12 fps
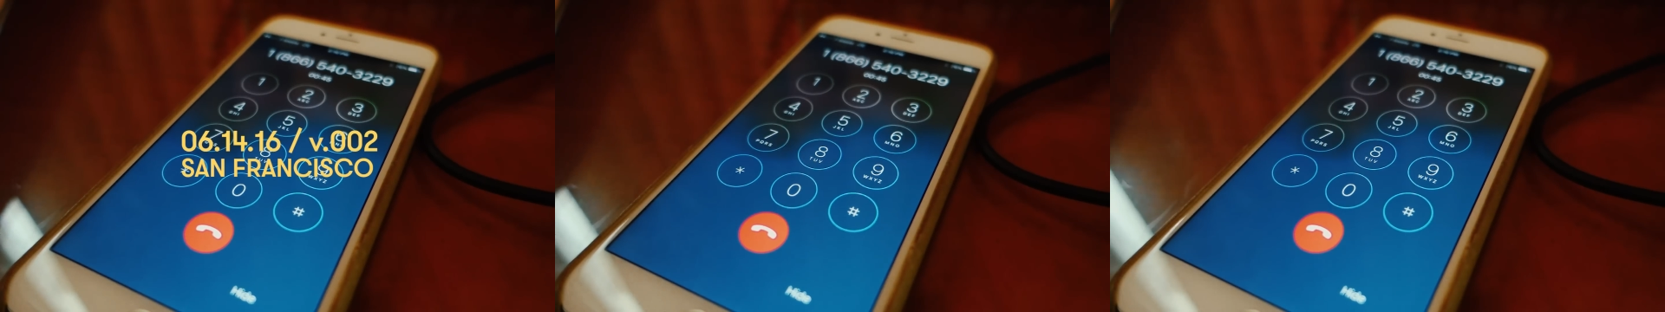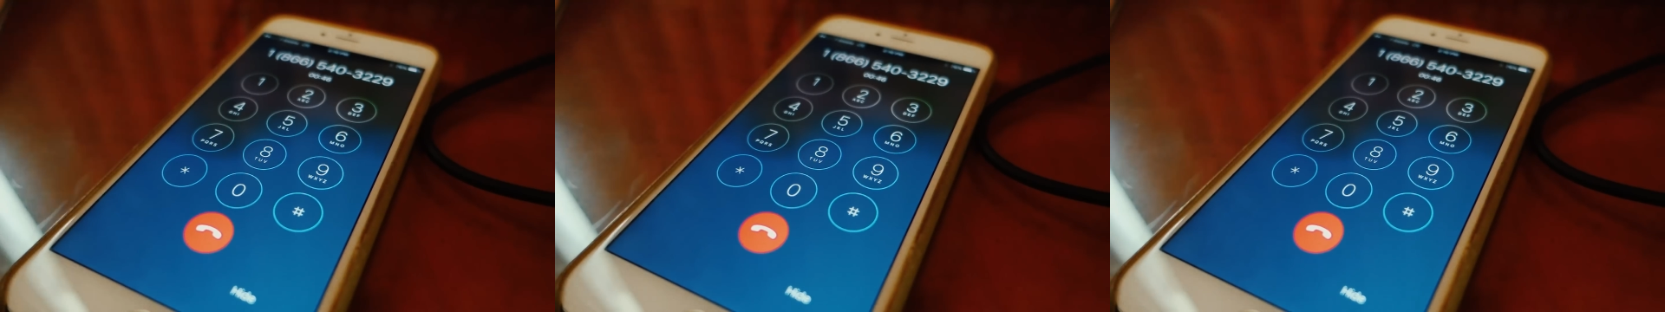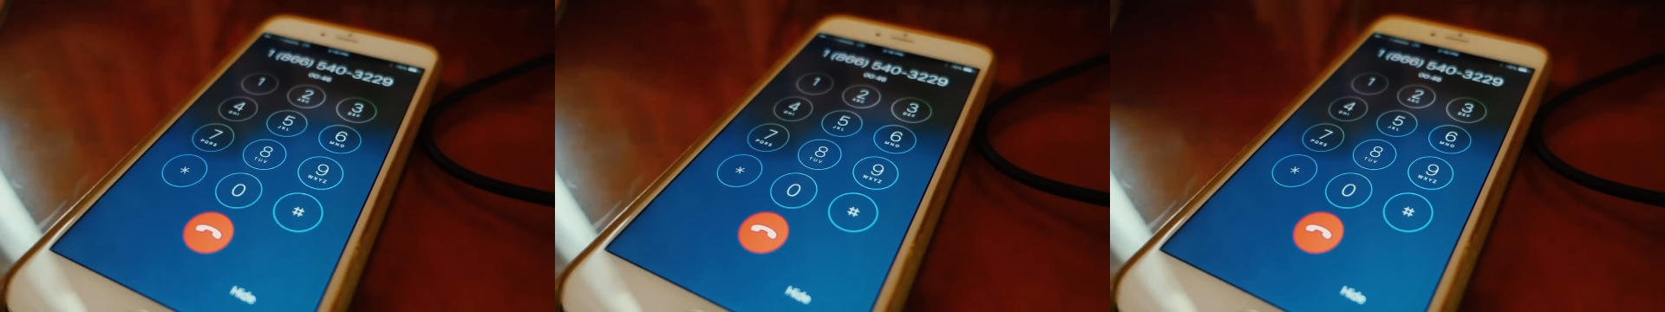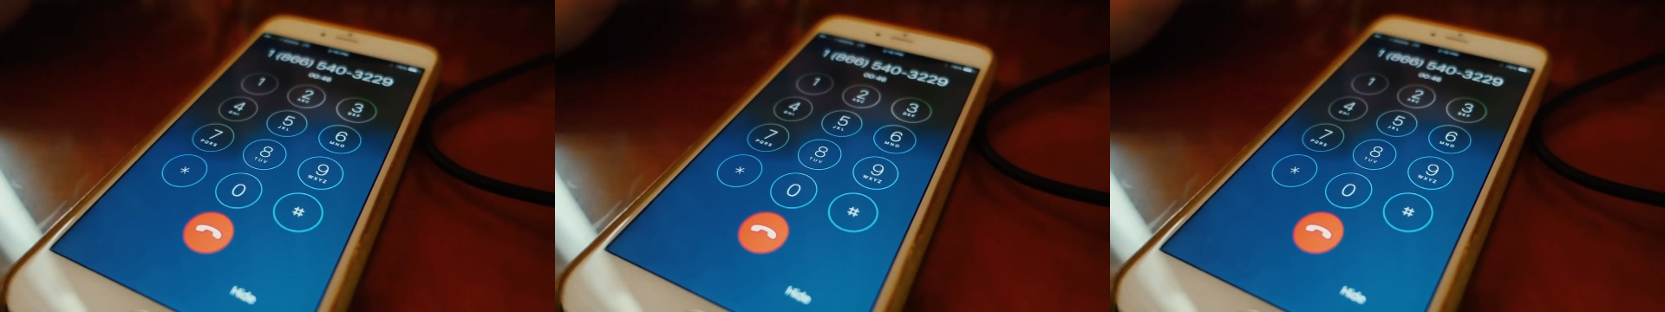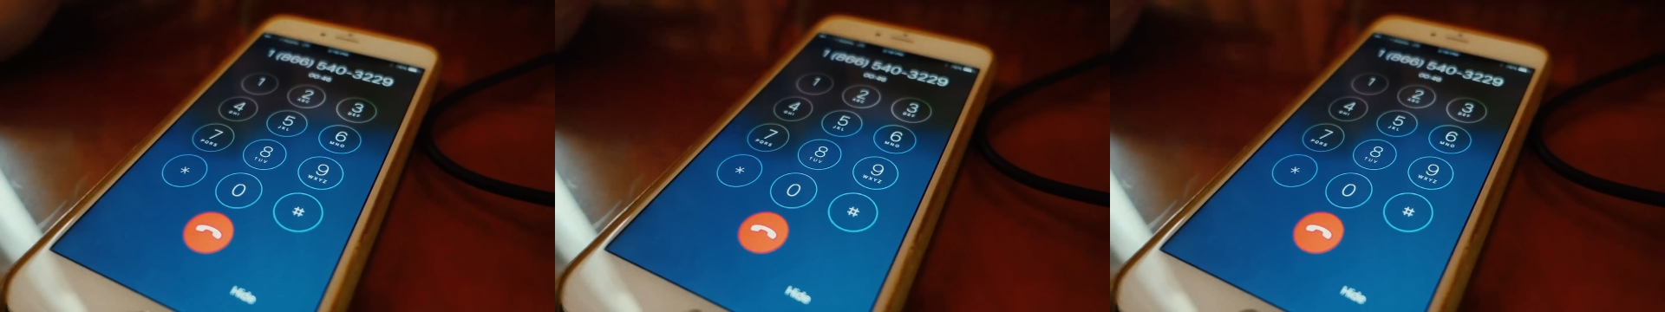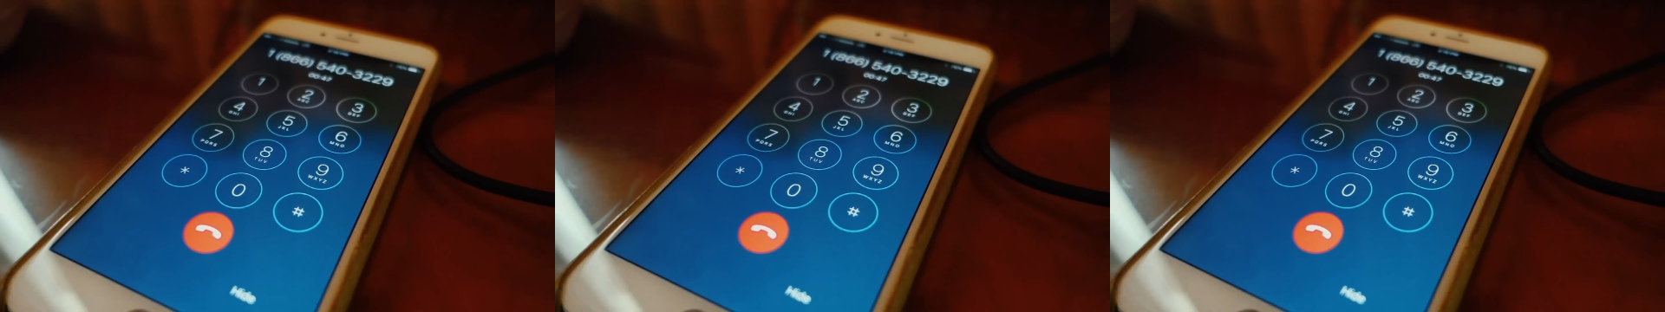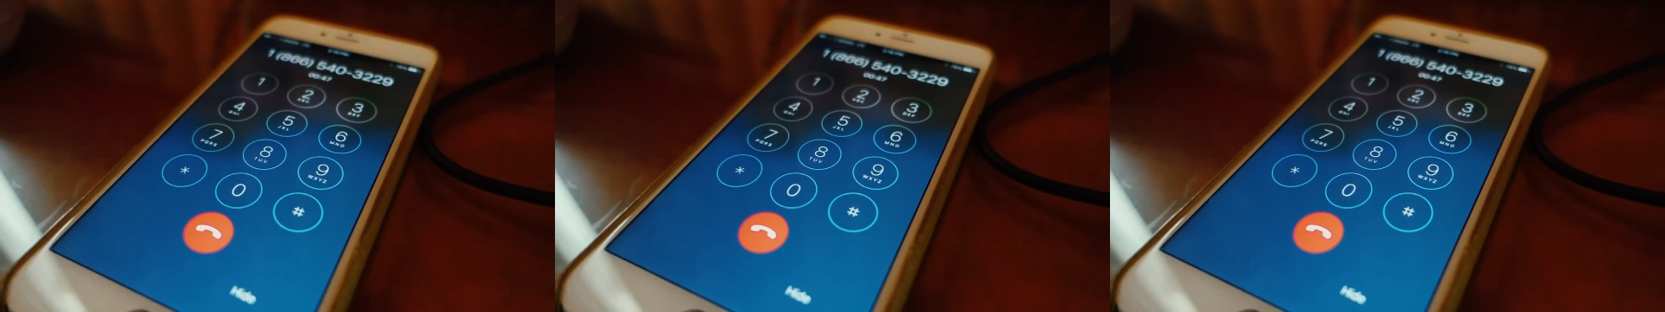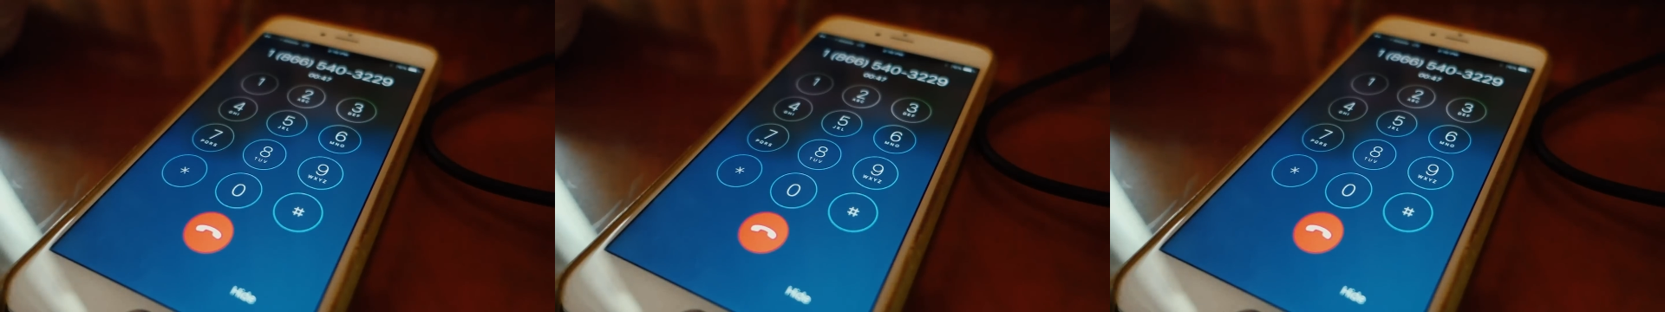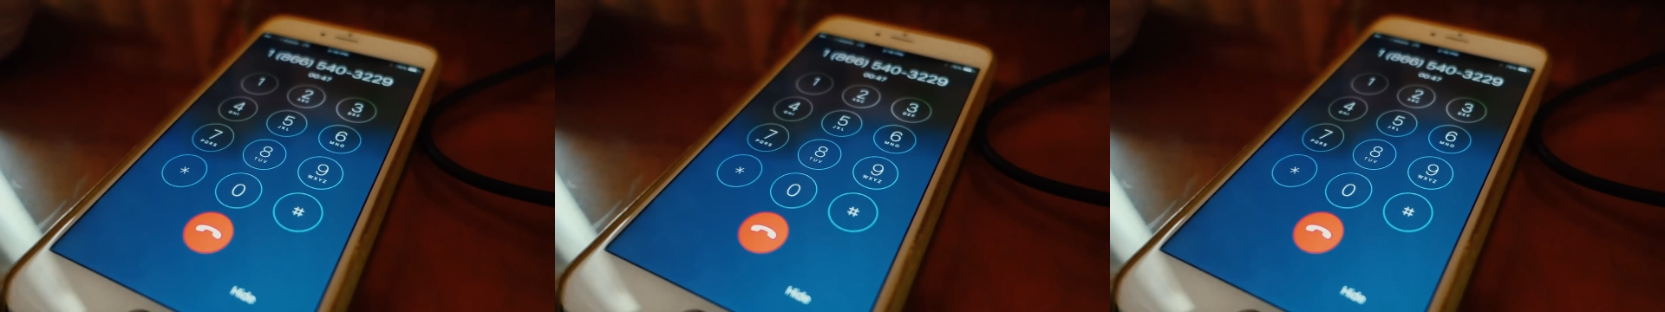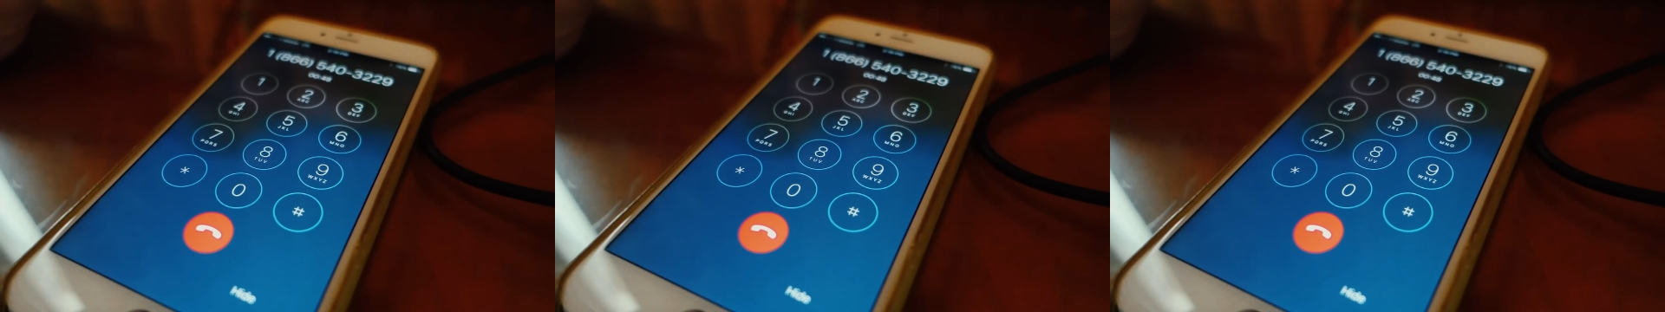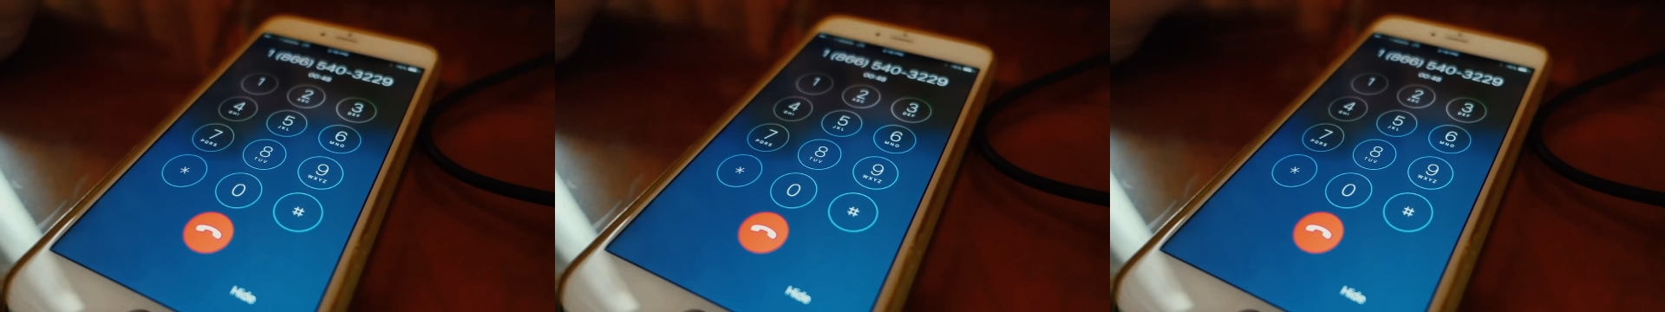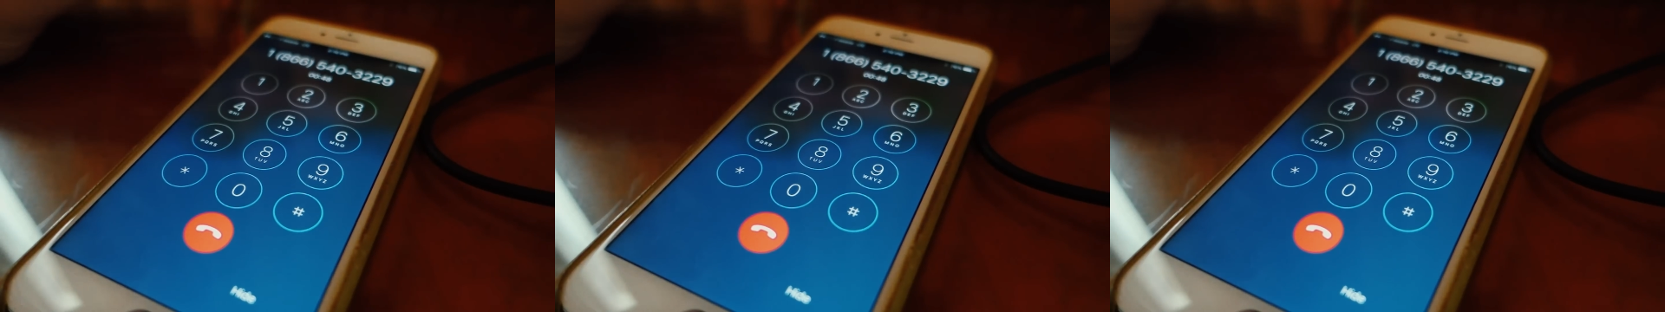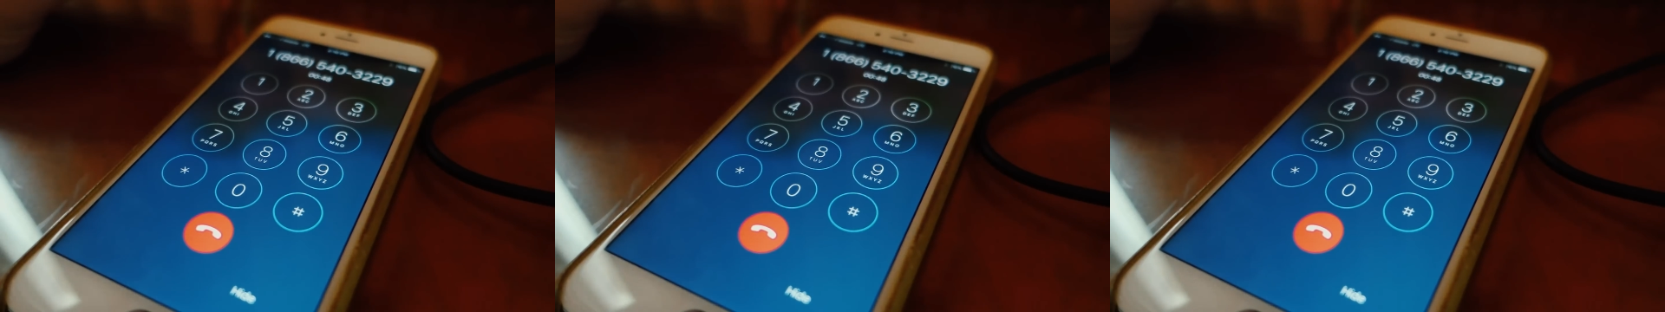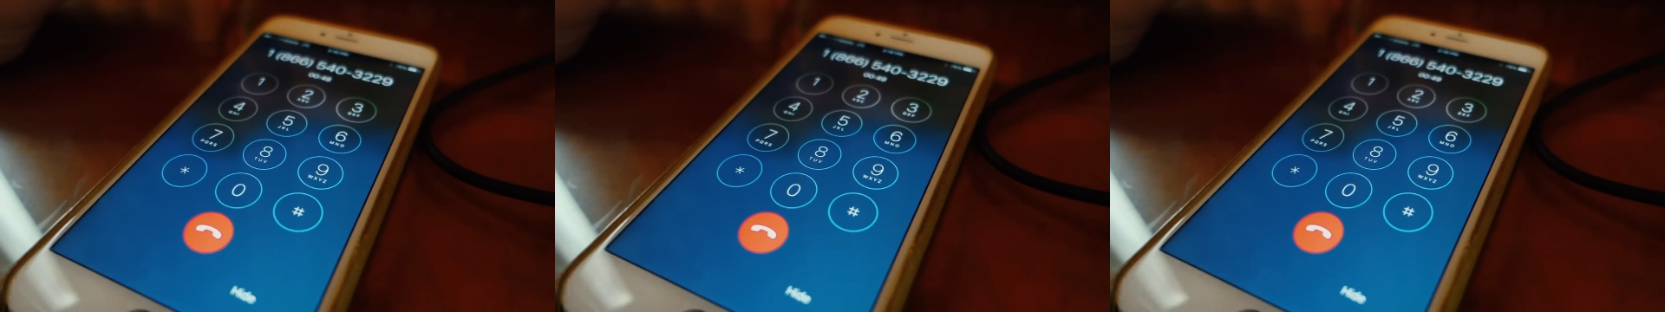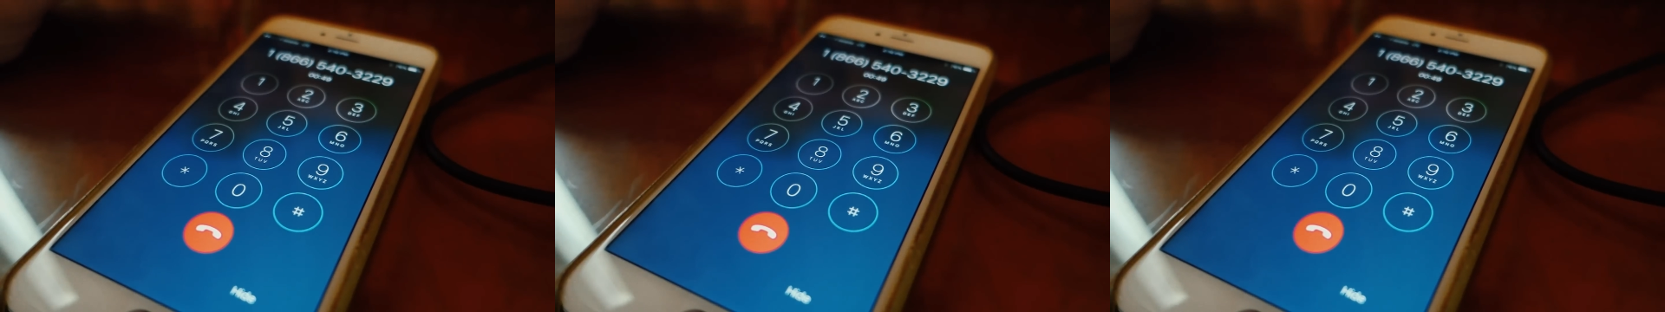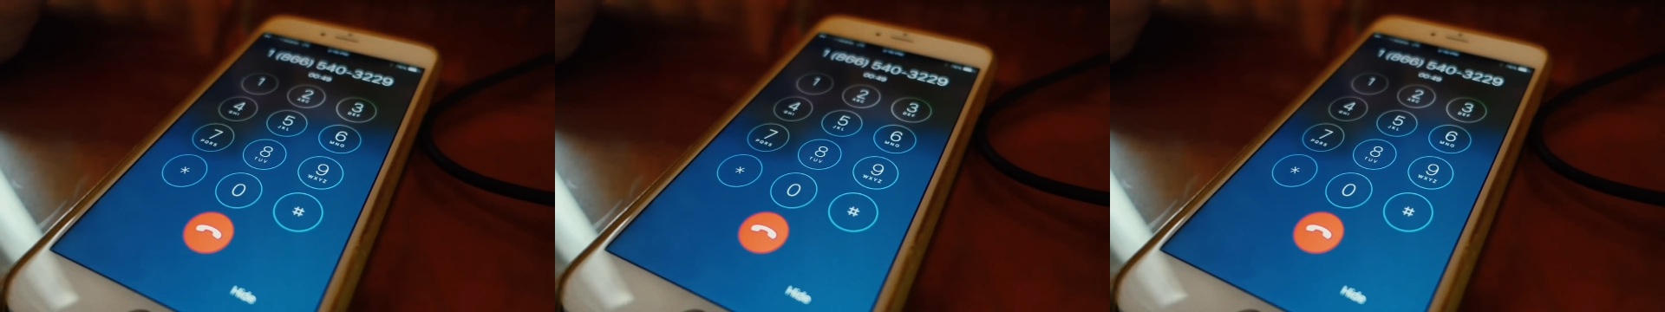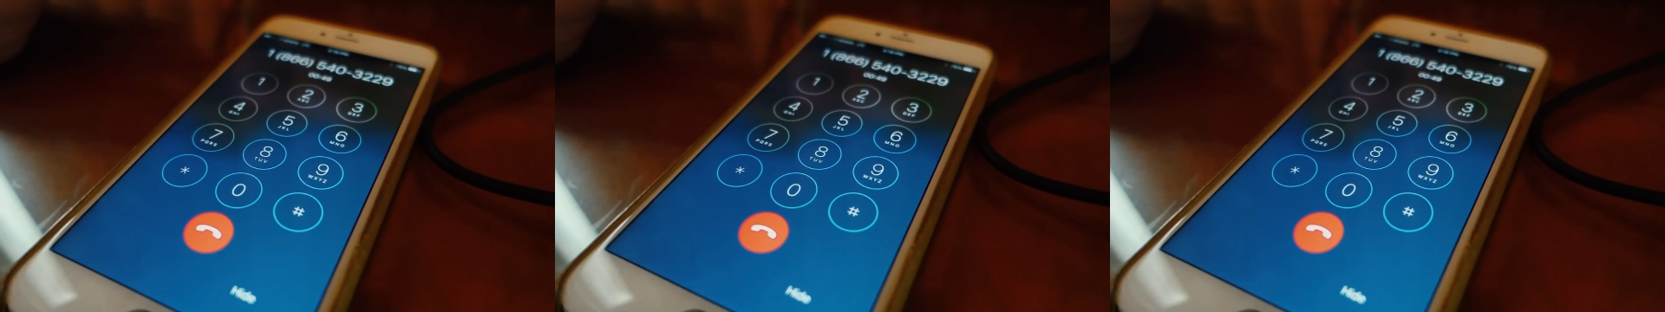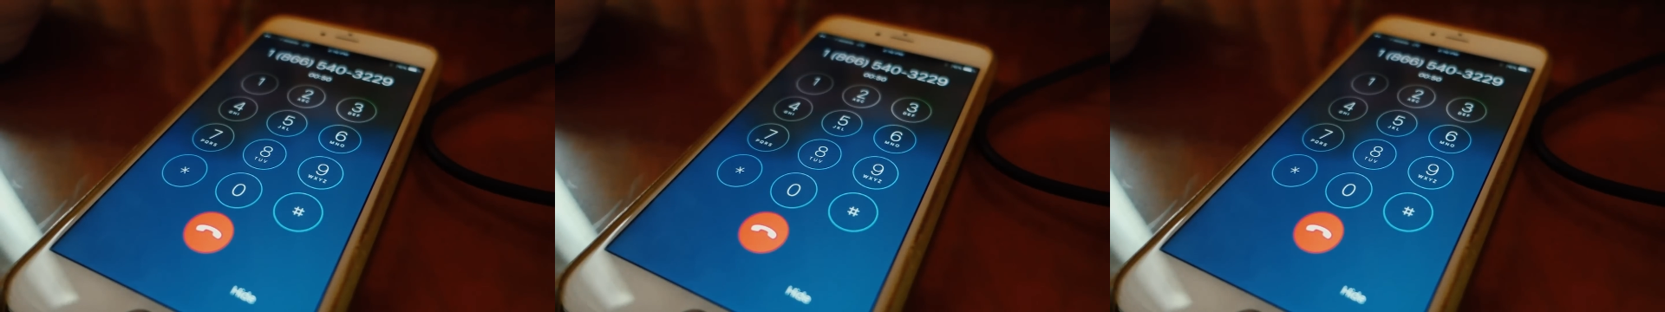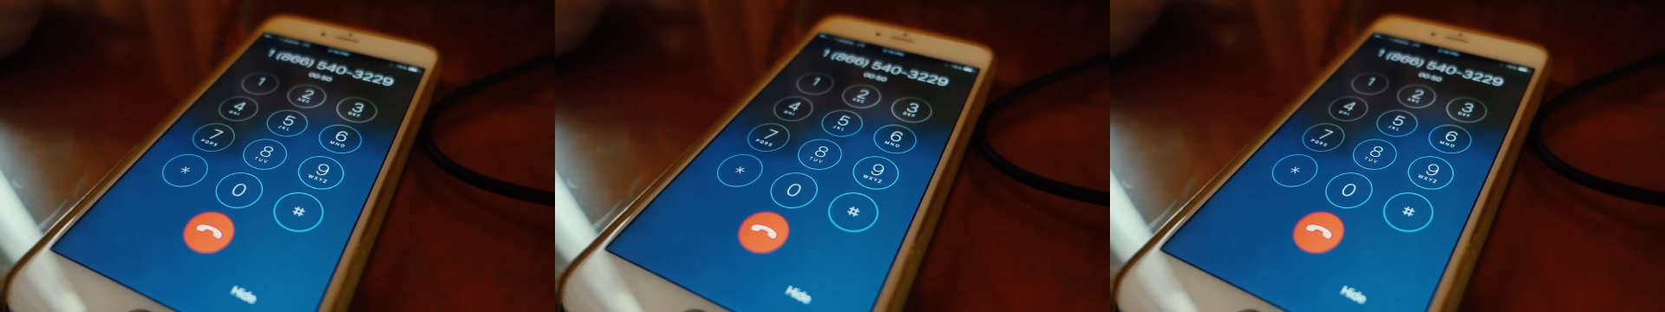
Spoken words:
No face is visible, so there are no lips to read.